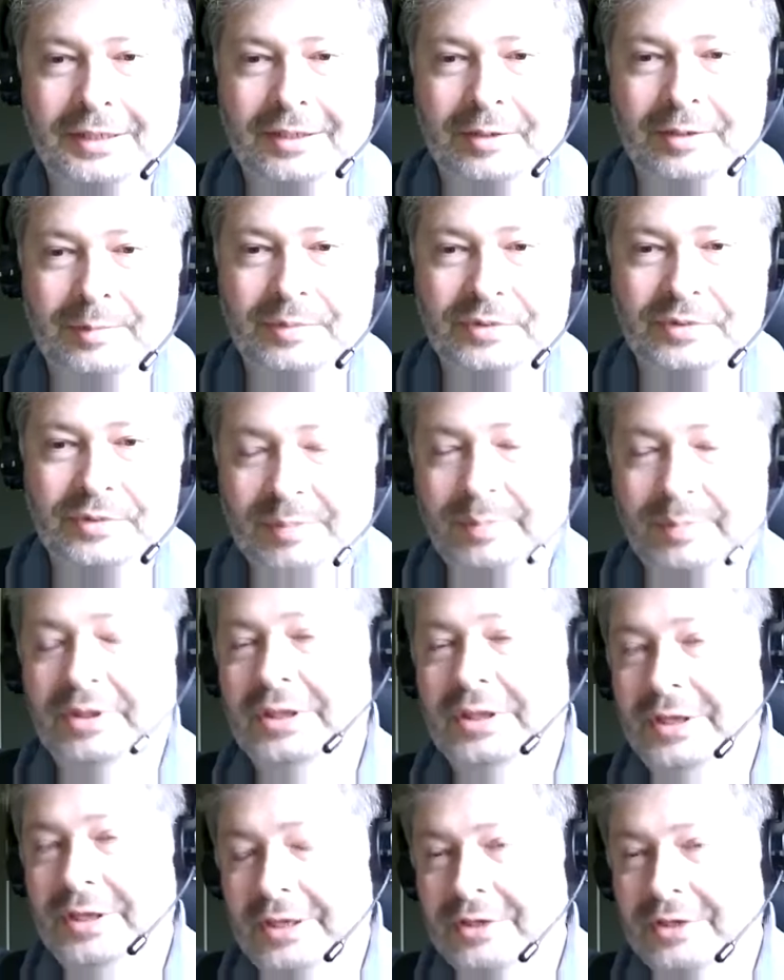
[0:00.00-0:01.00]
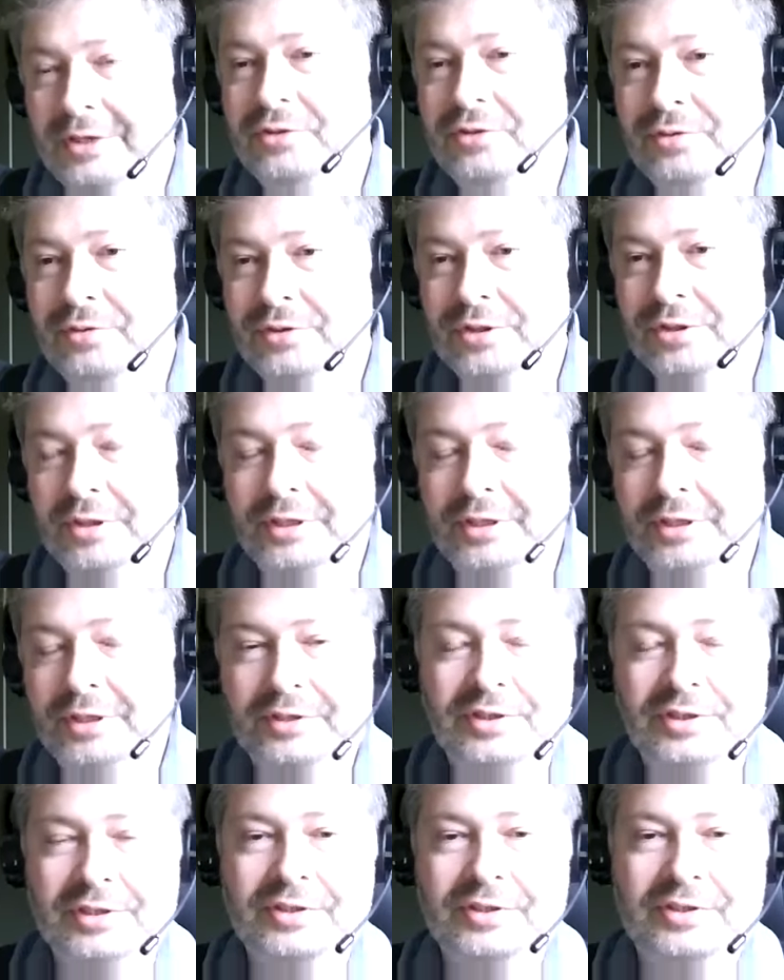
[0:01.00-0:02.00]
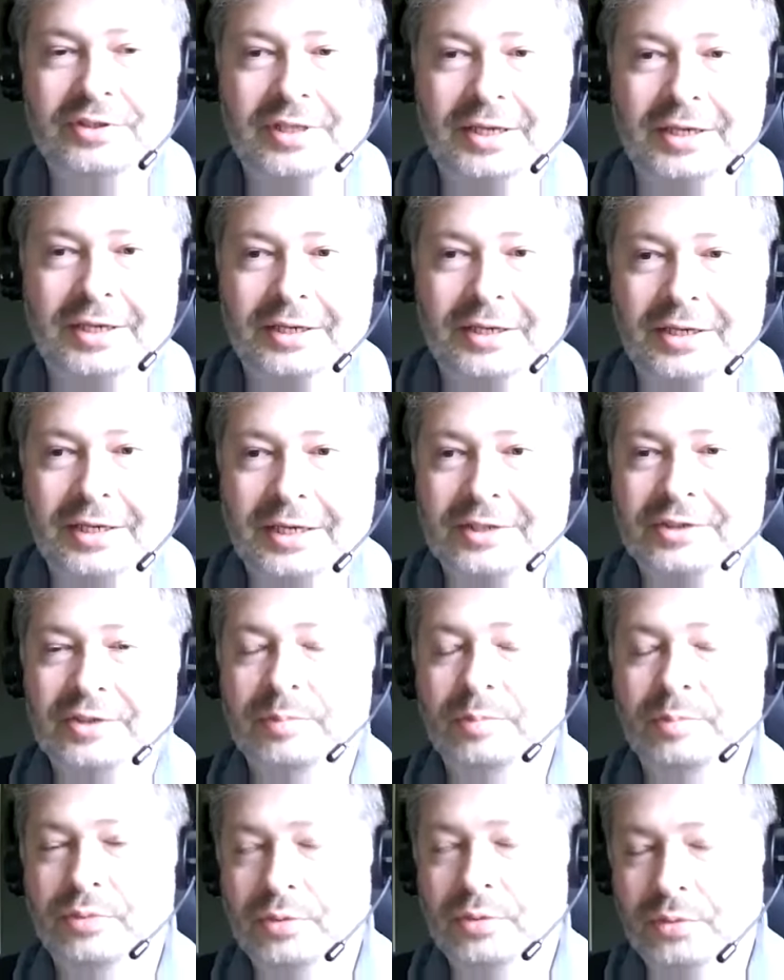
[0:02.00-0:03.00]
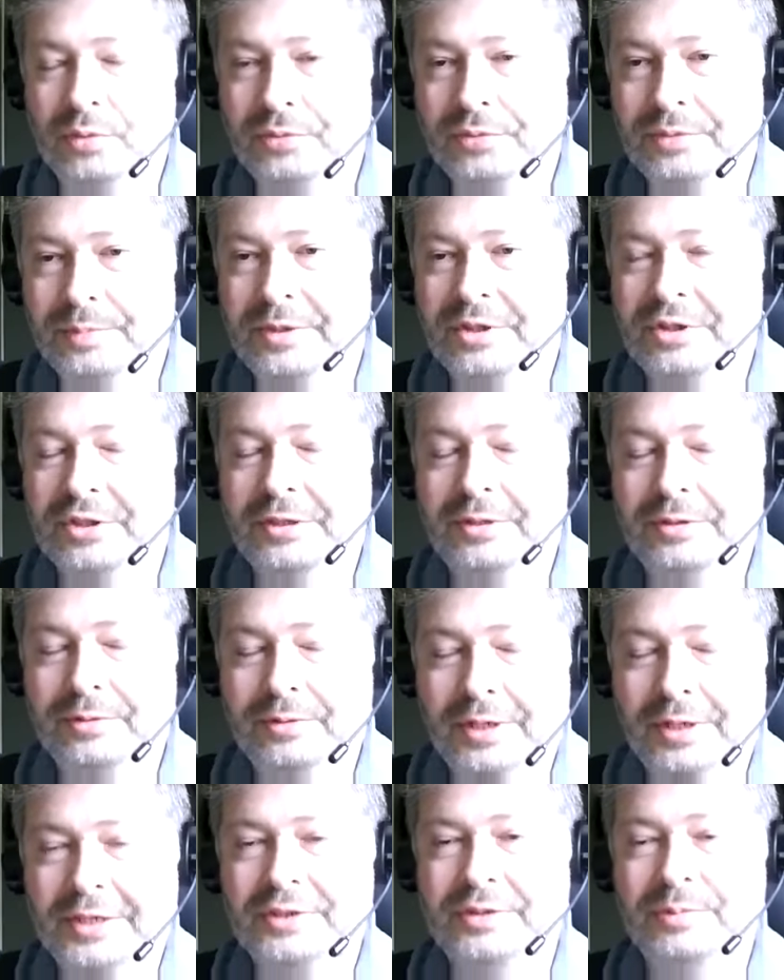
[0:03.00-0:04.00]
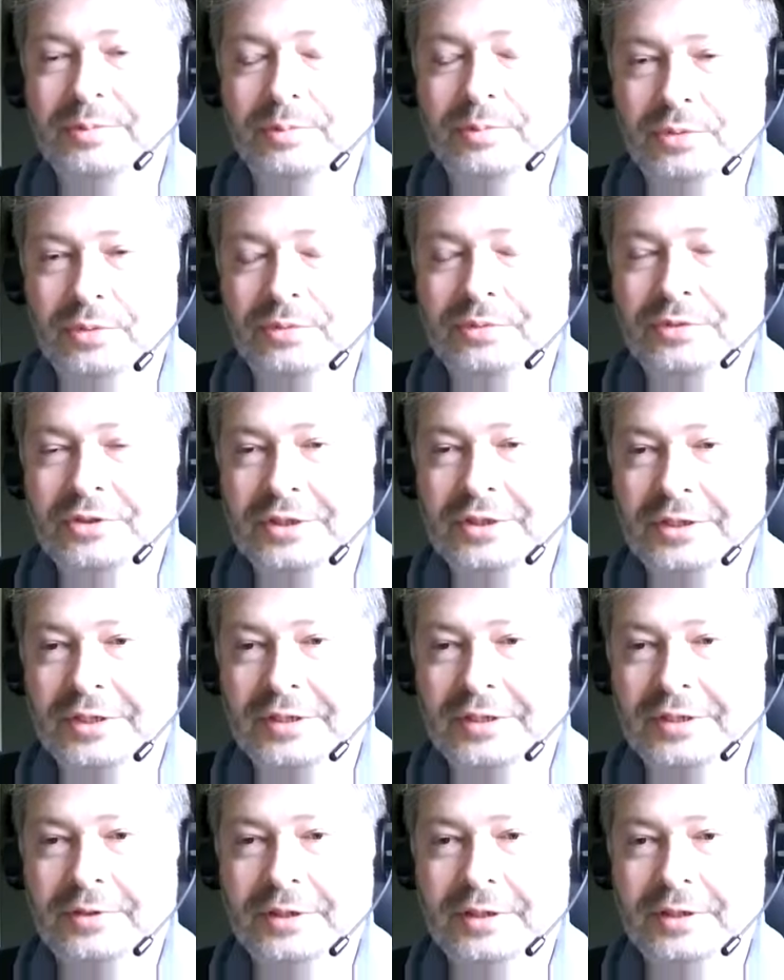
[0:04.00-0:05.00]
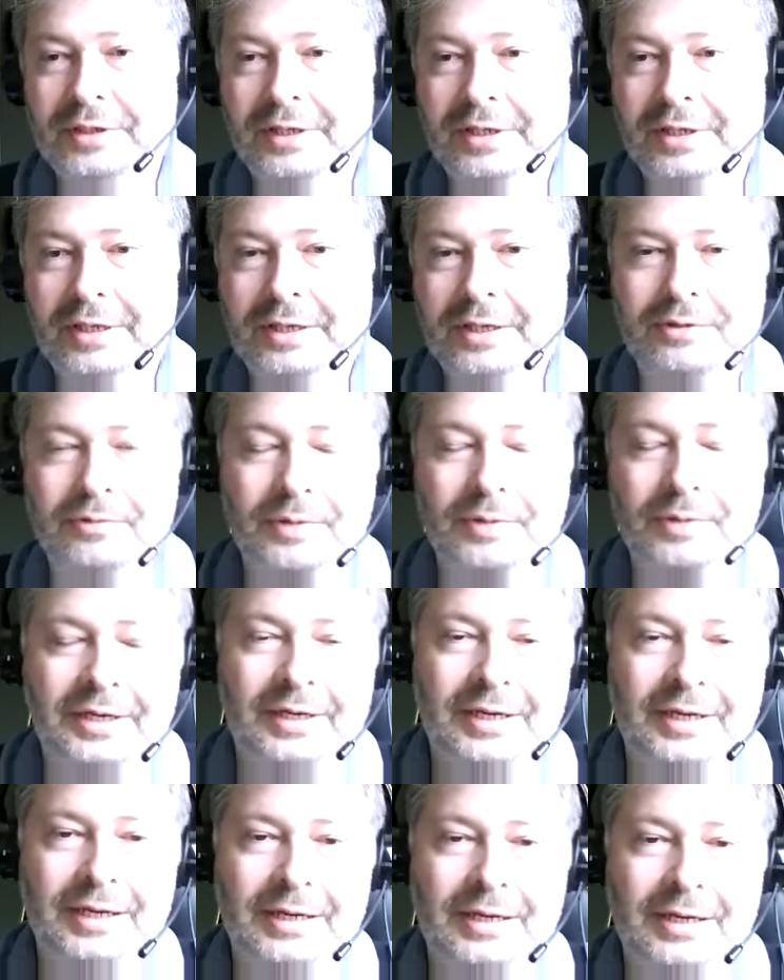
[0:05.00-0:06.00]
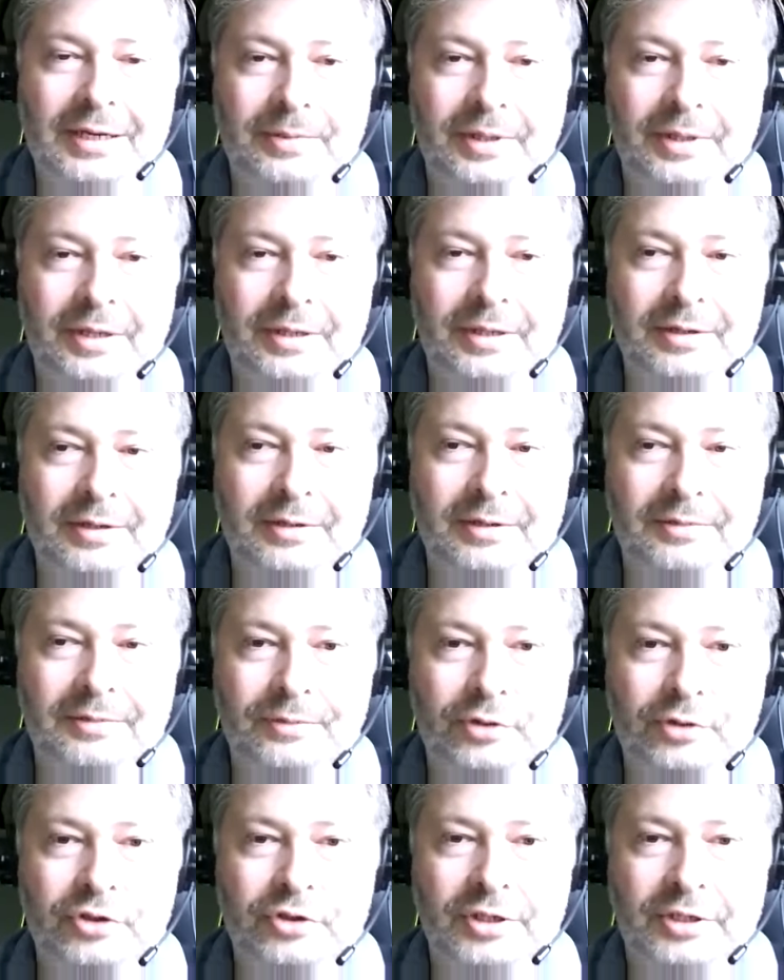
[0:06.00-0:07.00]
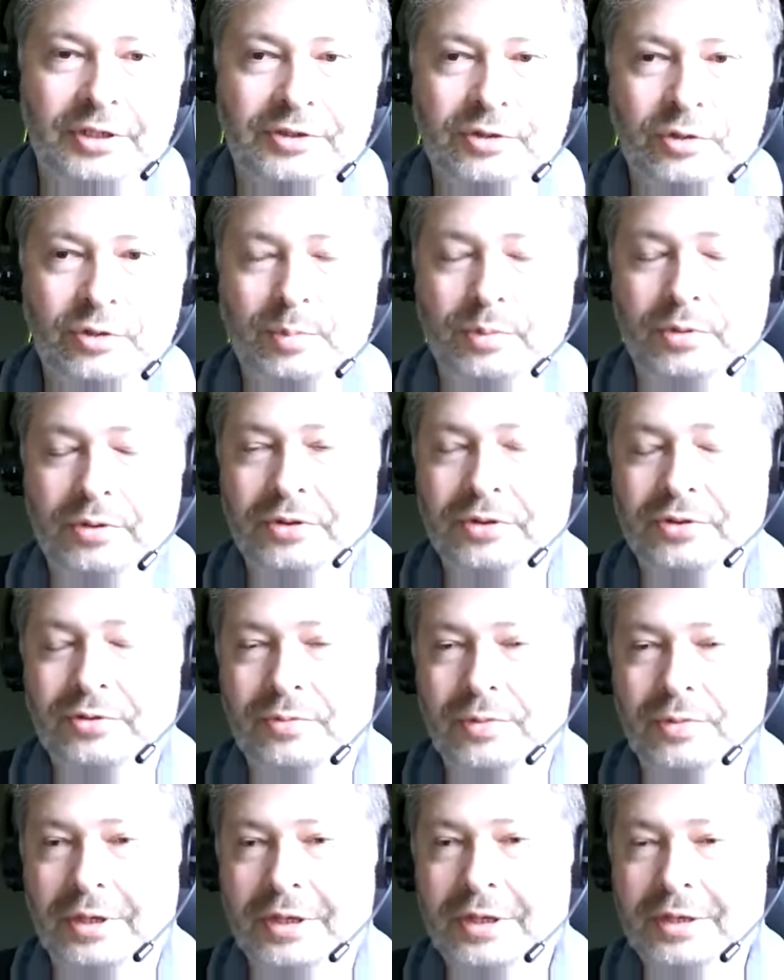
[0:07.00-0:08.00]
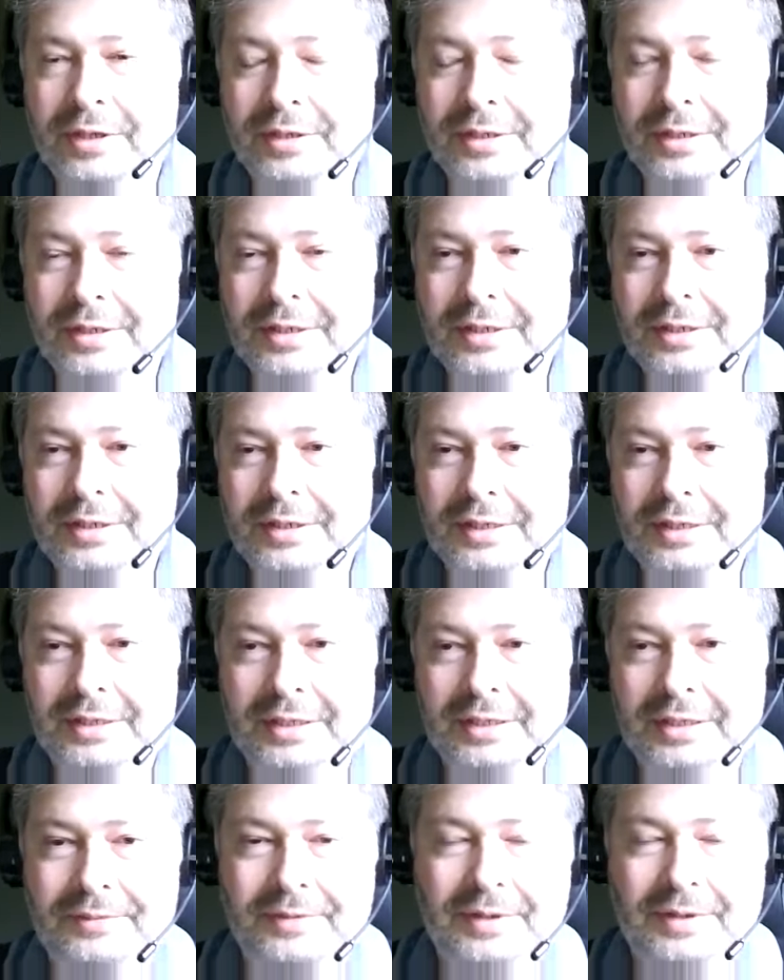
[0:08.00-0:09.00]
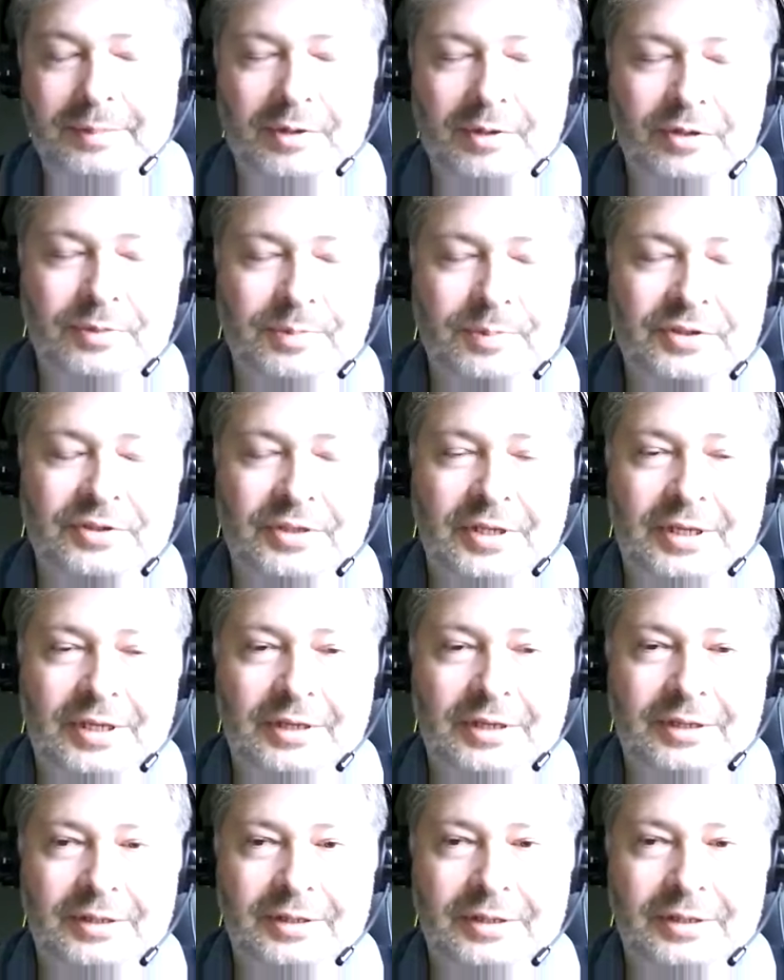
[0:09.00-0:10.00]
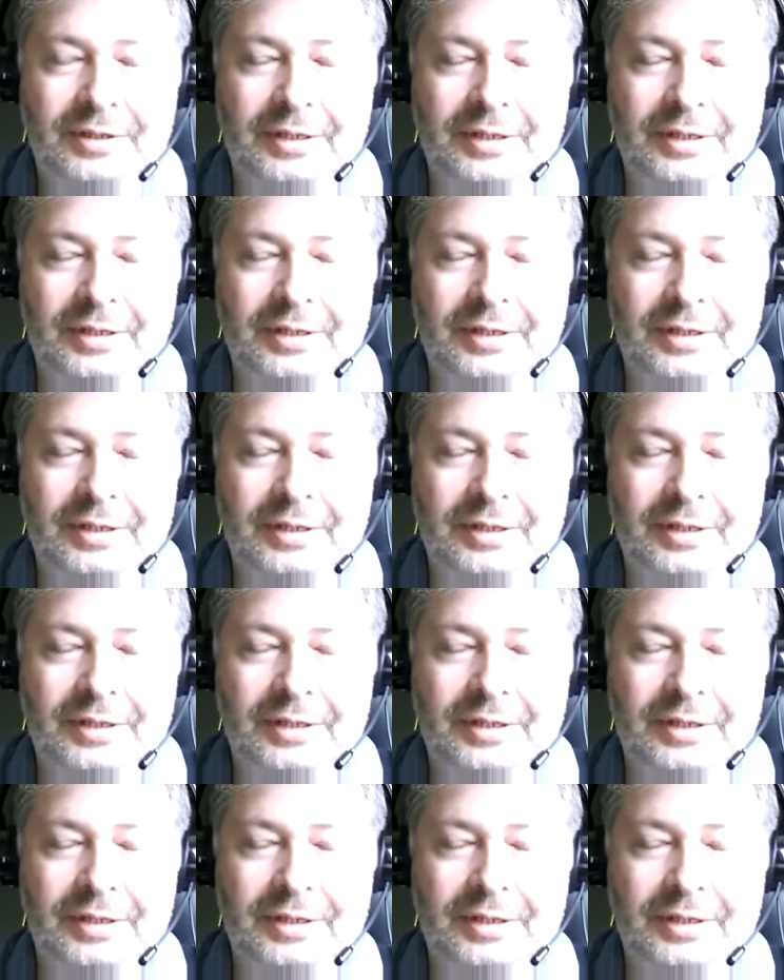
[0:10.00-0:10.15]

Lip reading: stability issues. Since then, it has improved. Magento has improved significantly. Right now, the version is 2.3, if I'm not mistaken.